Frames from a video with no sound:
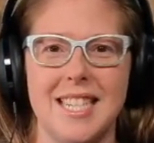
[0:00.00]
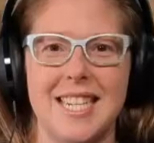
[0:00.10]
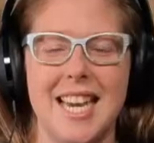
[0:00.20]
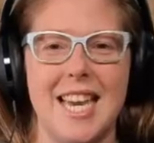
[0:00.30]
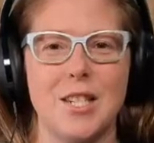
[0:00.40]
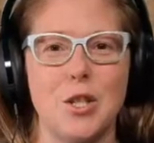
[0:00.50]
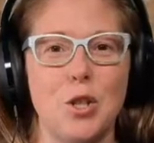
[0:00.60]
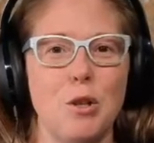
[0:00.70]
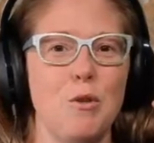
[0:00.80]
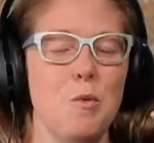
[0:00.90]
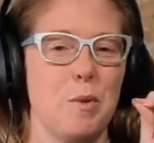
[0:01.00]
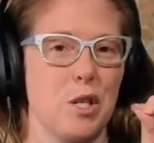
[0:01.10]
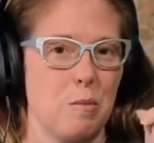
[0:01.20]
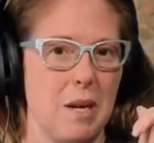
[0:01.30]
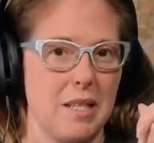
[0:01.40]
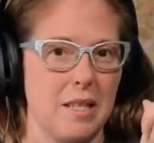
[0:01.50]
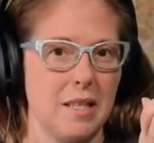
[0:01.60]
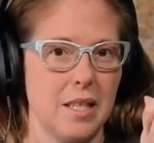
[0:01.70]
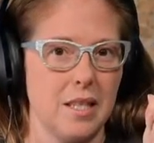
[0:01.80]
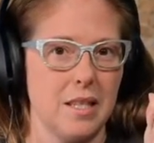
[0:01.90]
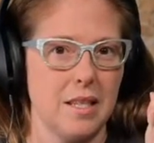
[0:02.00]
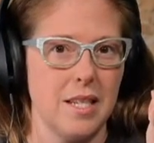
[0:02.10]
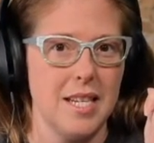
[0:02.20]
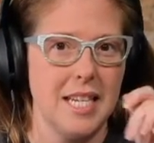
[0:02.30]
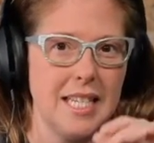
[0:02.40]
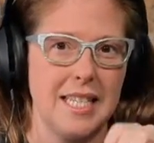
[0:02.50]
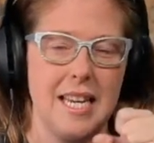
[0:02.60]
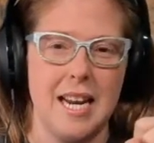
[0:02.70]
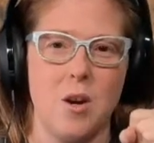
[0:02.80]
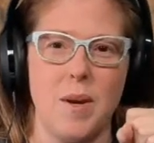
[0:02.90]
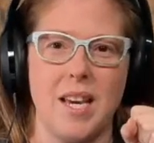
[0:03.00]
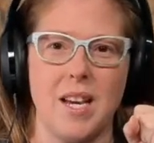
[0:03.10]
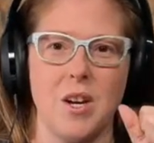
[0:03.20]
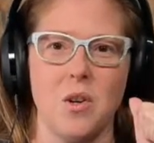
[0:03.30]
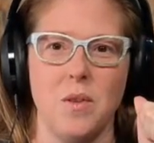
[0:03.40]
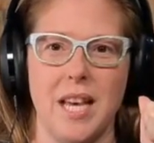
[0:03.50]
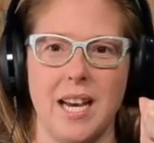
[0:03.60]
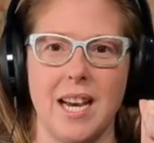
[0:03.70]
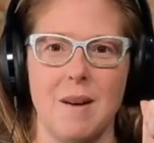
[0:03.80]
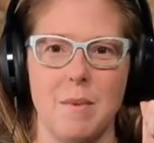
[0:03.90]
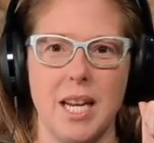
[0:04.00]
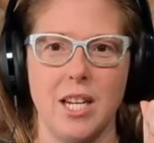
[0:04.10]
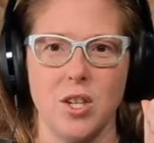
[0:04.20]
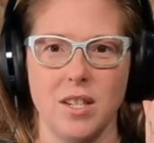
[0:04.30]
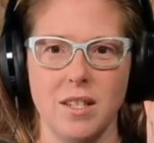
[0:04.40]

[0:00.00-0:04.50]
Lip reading: and 2 push buttons, and seeing how we can code that combination.